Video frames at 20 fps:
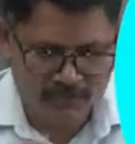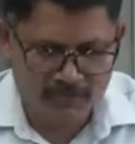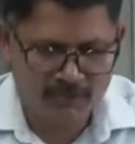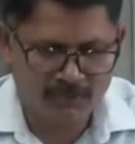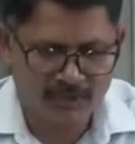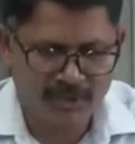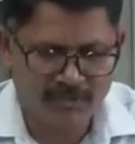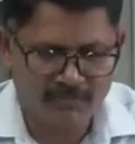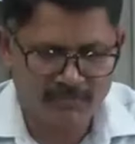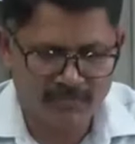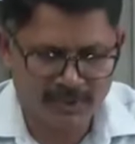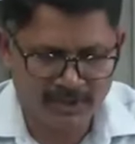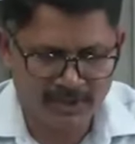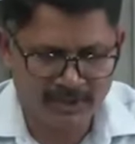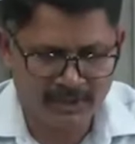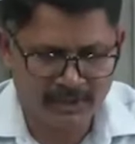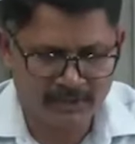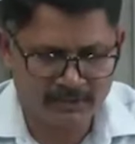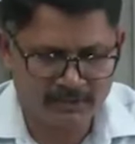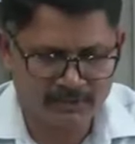today
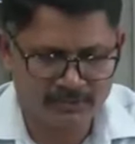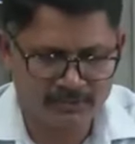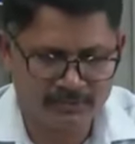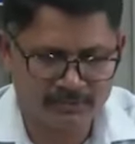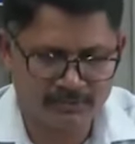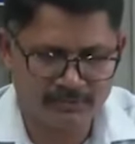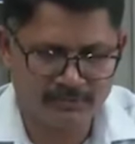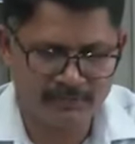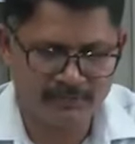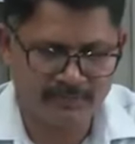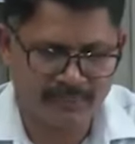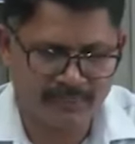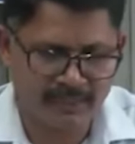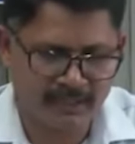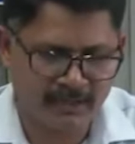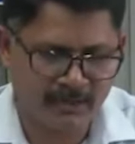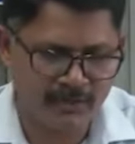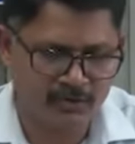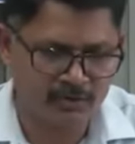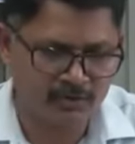morning also
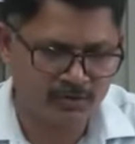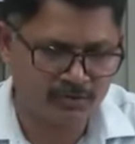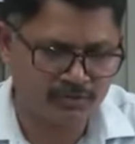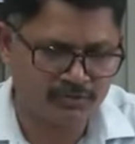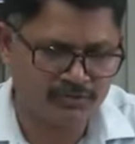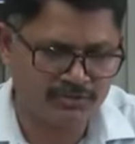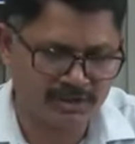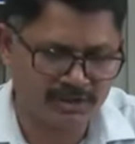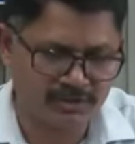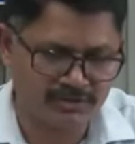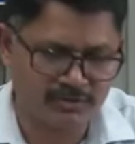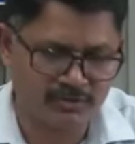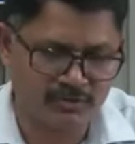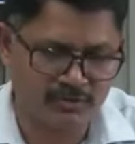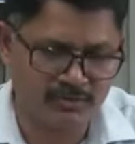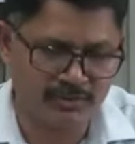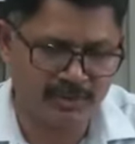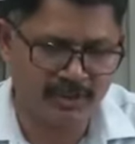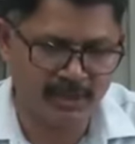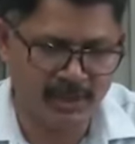in two such
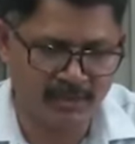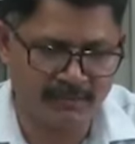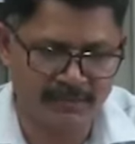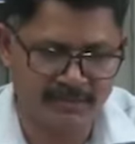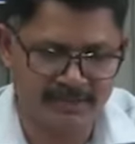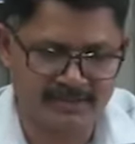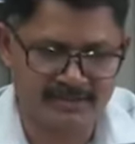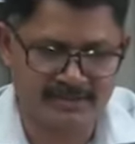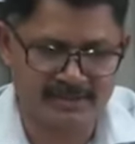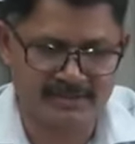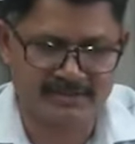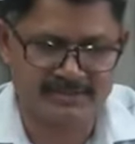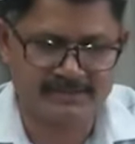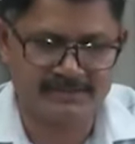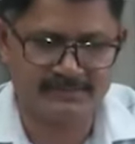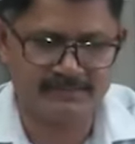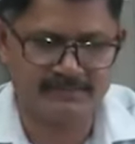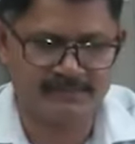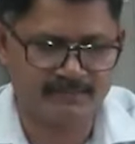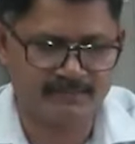combing operations